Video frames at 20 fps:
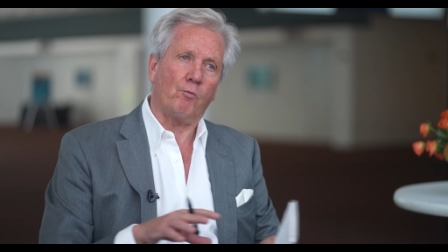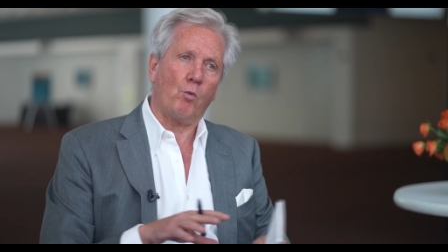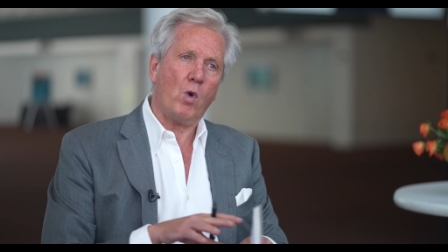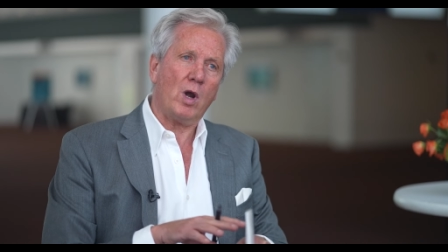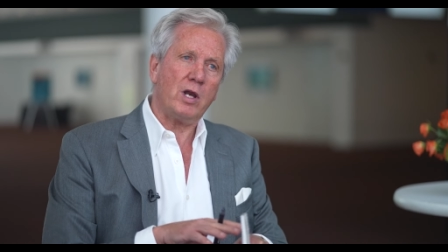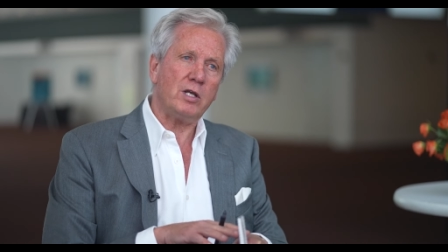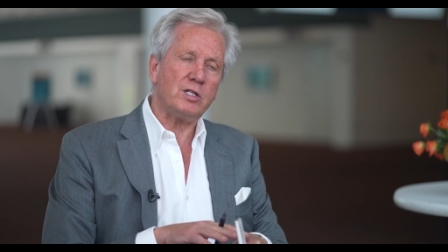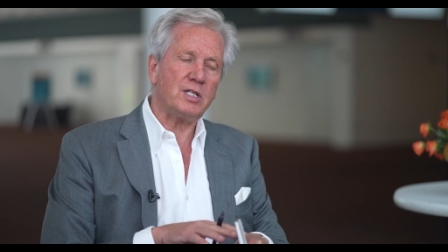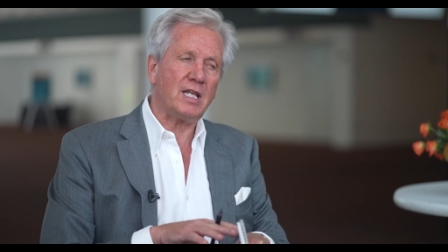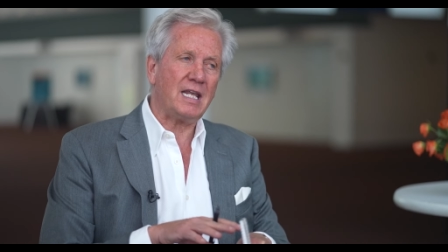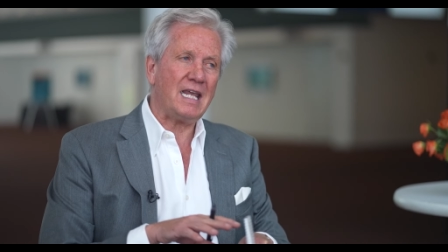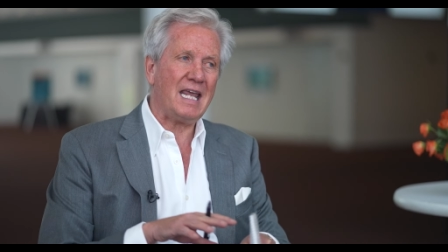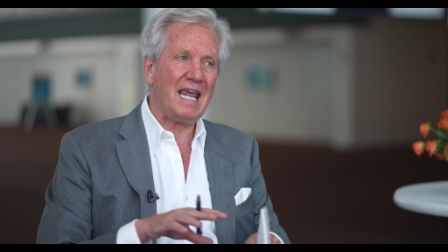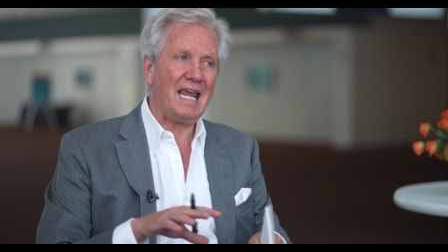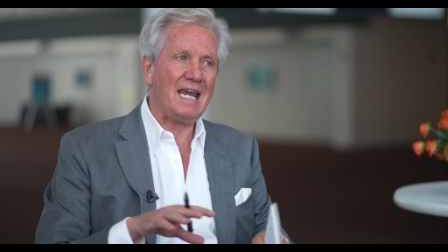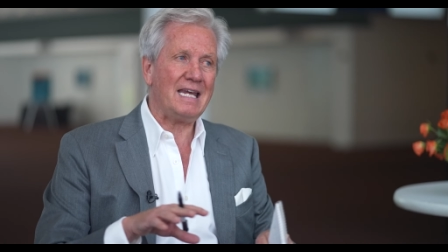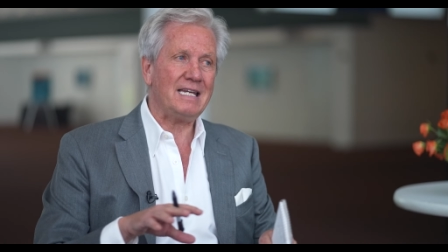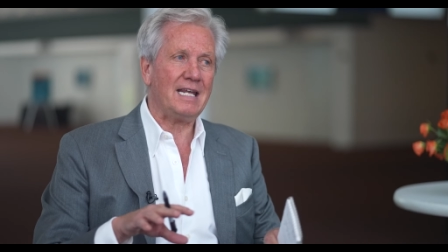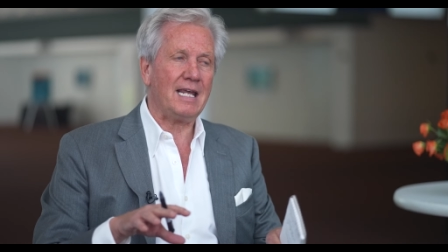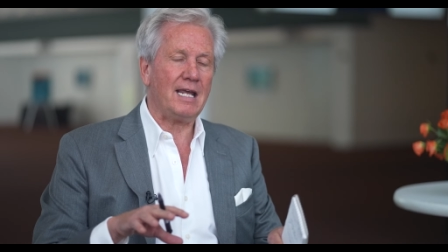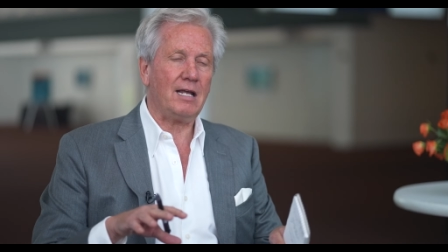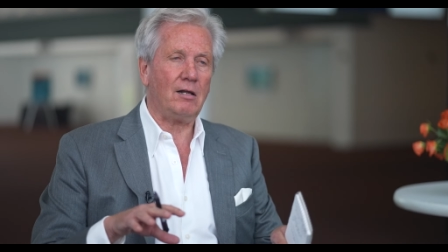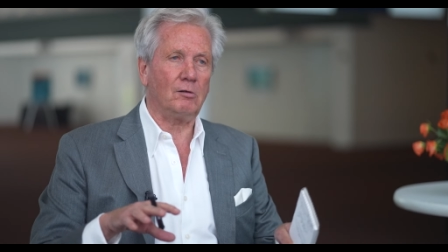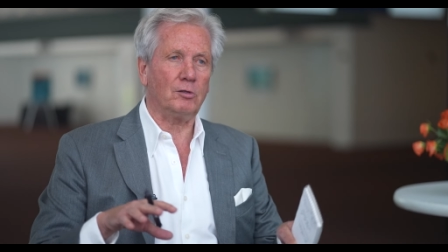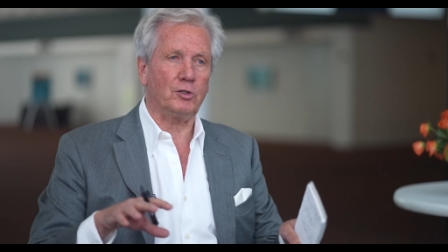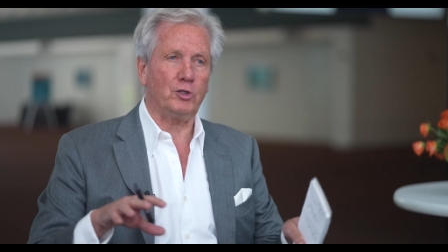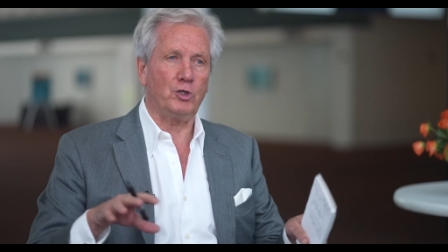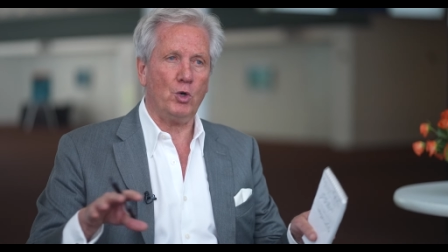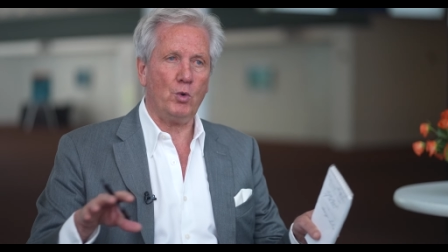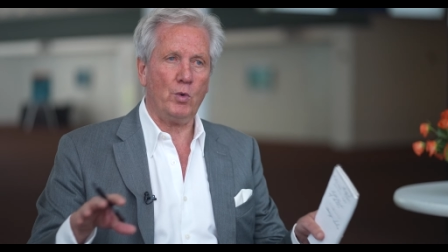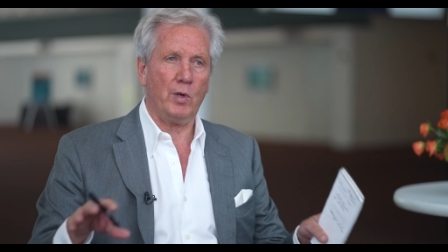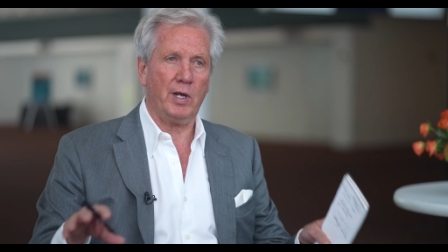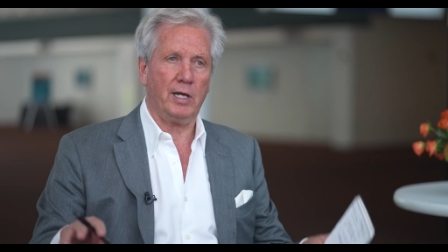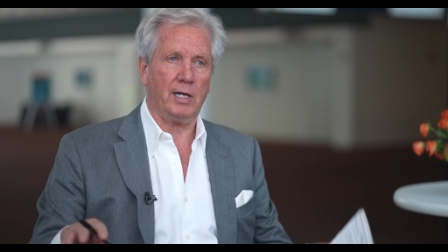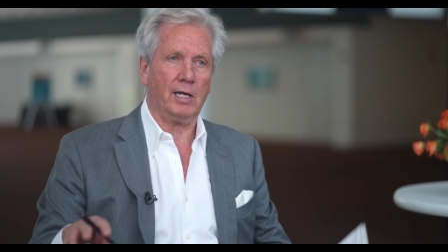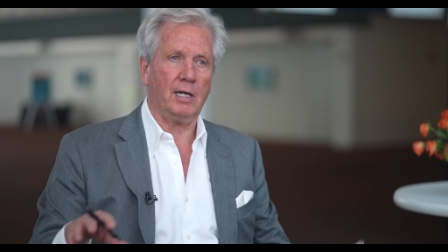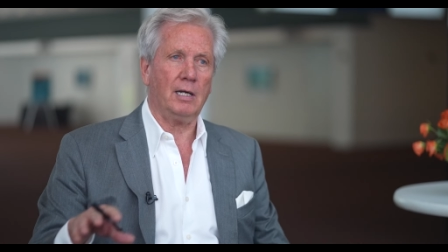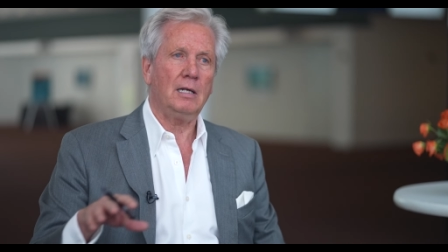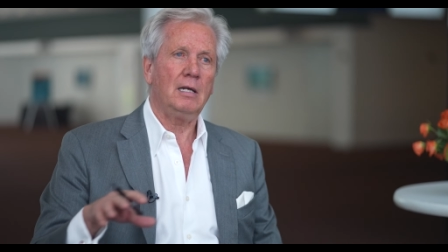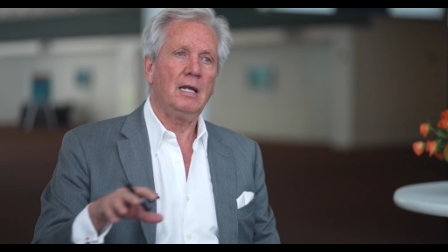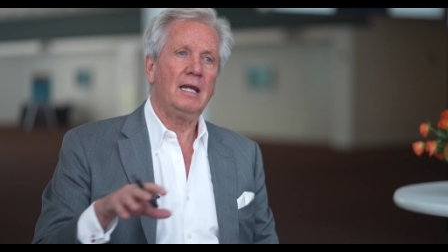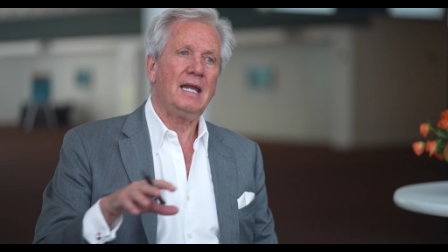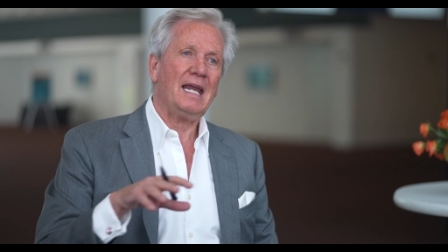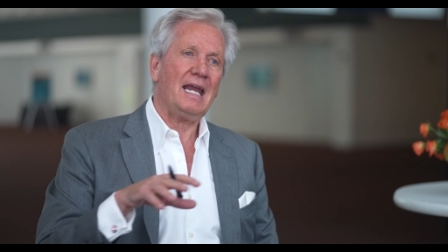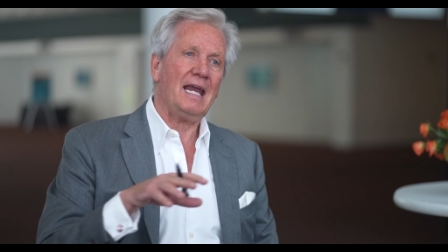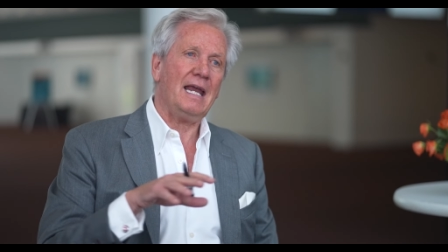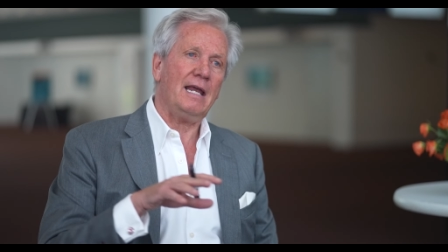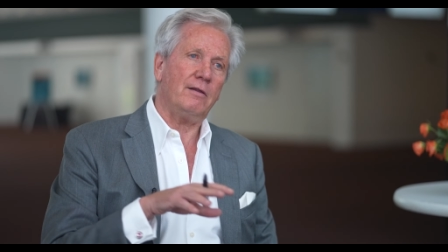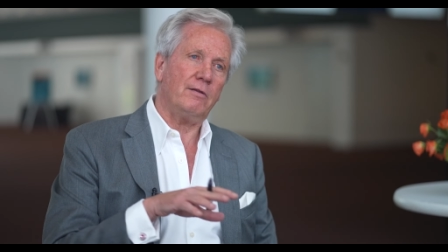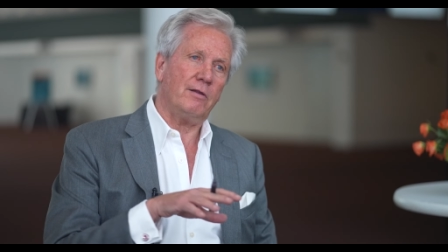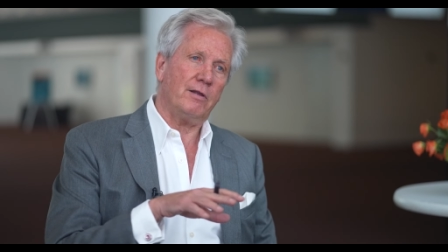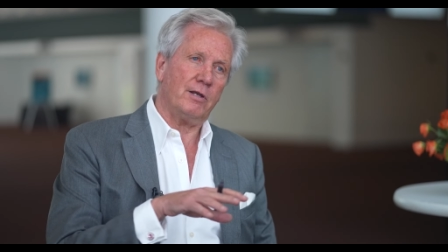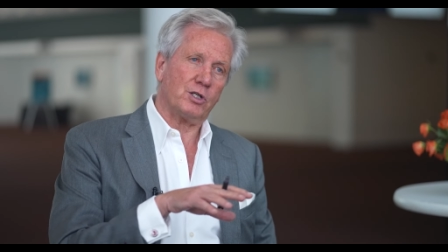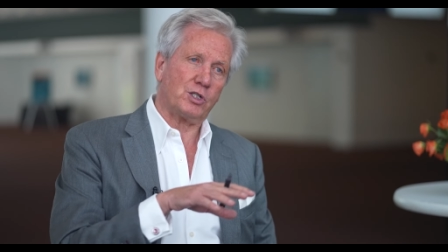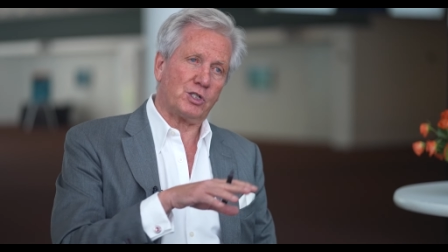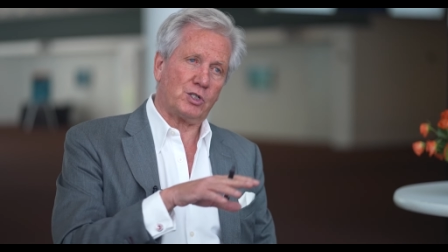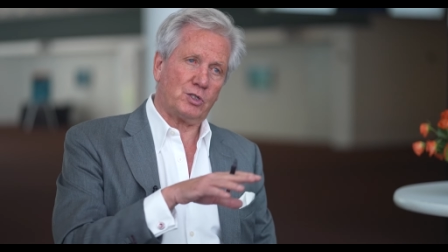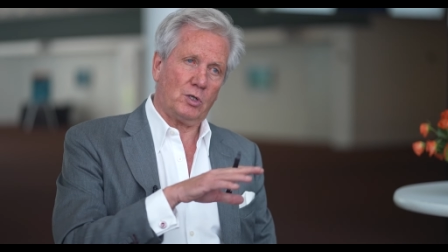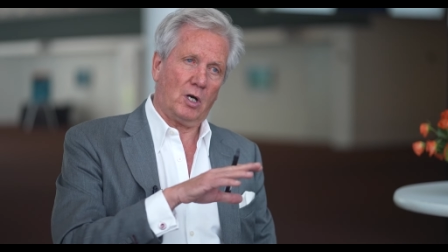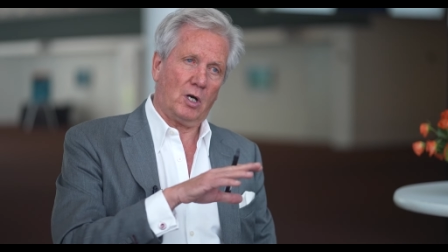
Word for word: What is the ADL doing in this